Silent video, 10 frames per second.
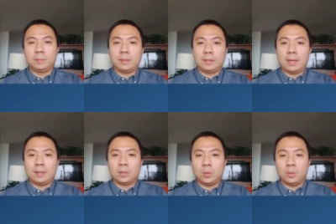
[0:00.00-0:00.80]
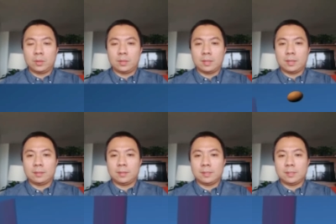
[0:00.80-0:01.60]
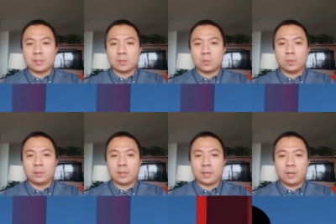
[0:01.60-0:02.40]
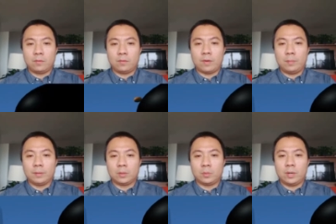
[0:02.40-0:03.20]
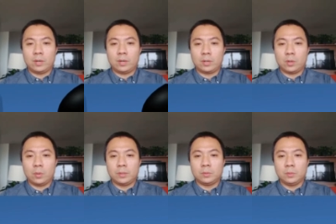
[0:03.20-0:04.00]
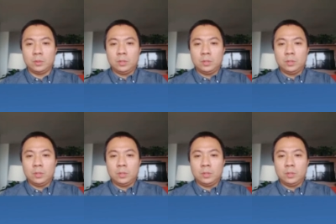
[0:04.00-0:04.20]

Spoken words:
take note that this is the kind of environment that we are going to